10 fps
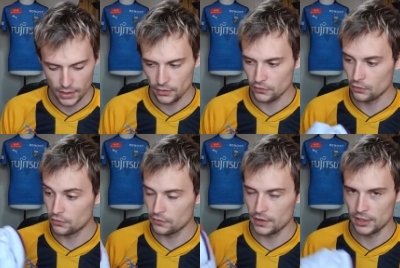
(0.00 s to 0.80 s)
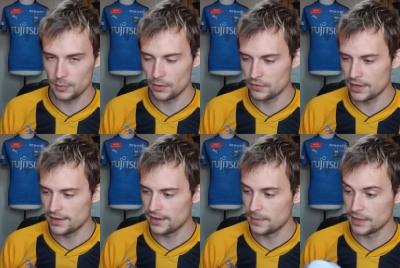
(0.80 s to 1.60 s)
So to finally be able to get
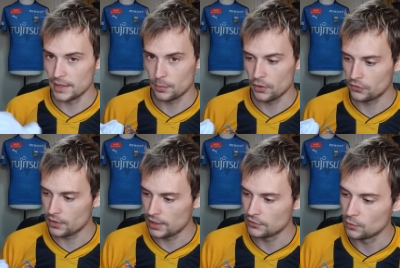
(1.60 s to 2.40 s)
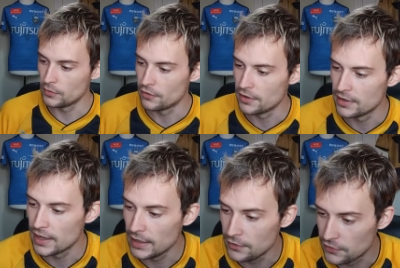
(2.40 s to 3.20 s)
it and then get it personalised will be very
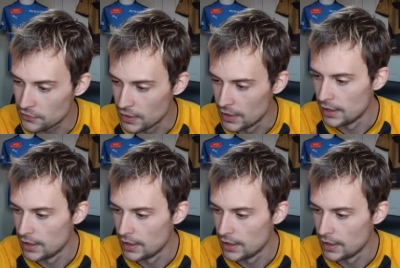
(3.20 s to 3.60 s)
nice.